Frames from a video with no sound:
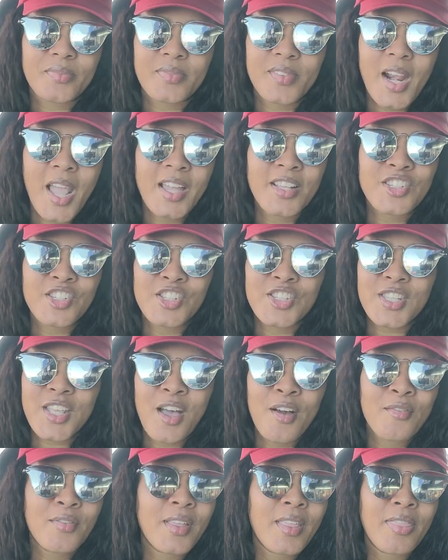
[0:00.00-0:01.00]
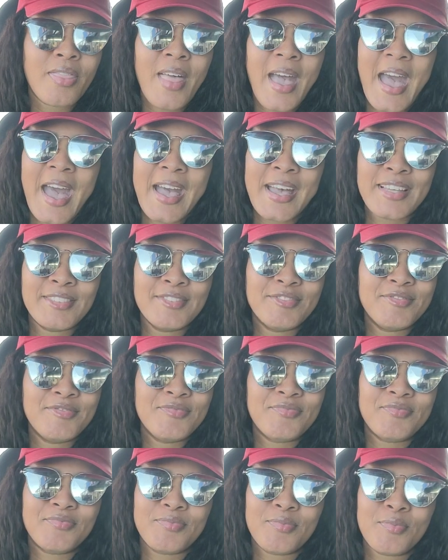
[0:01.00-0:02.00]
I discovered that
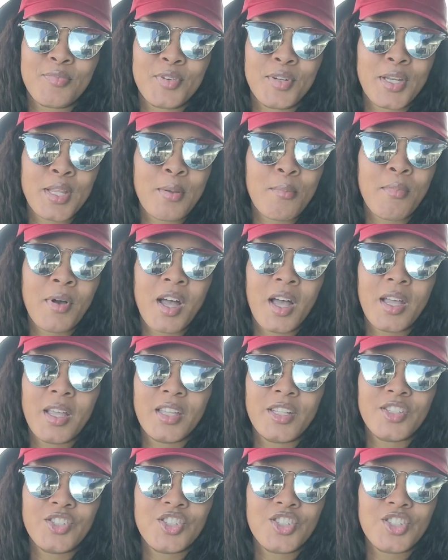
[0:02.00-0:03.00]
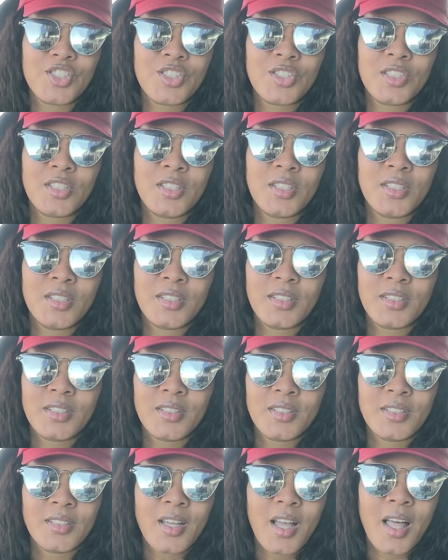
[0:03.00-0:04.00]
pretty much
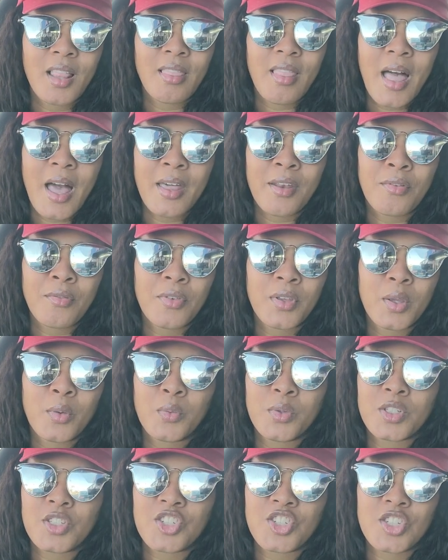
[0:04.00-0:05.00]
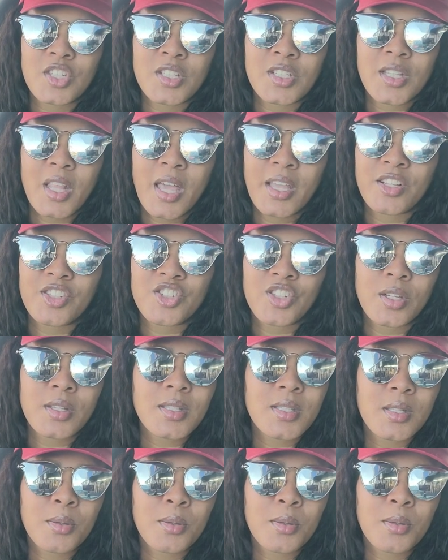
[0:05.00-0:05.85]
a lot of it was just like just the